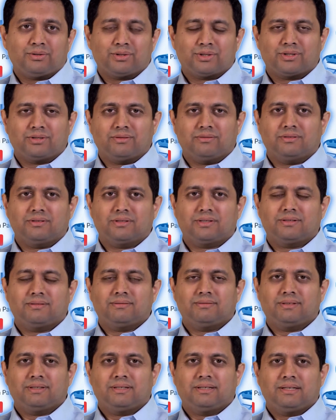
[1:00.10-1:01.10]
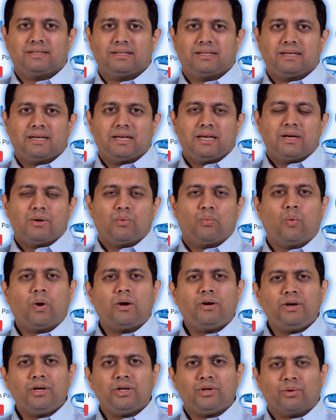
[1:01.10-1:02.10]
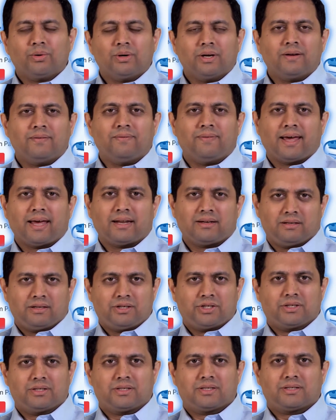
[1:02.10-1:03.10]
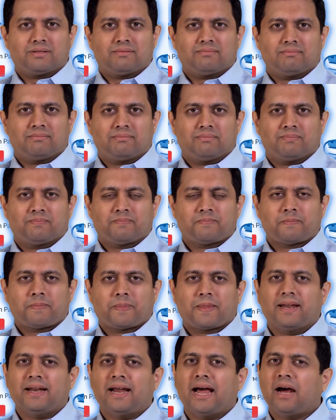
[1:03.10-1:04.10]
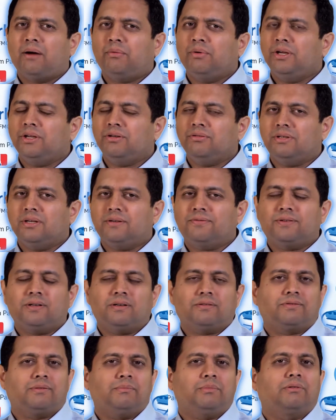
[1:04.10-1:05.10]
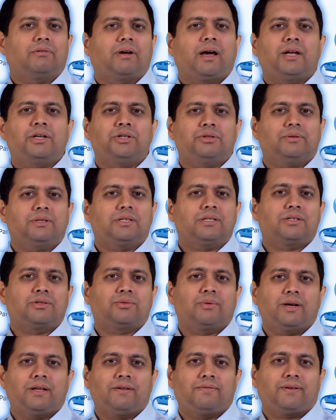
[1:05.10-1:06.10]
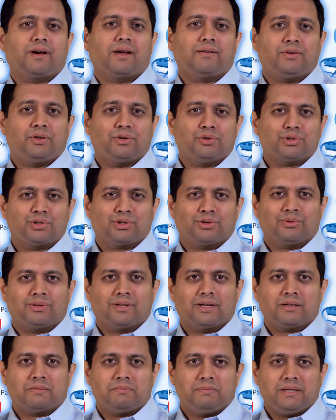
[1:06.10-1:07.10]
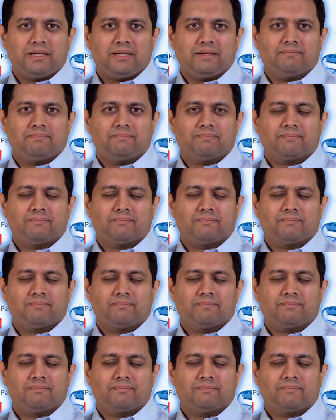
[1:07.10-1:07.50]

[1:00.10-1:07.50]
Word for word: student. What are your advantages? And how are you different from graduates 25 years ago like me?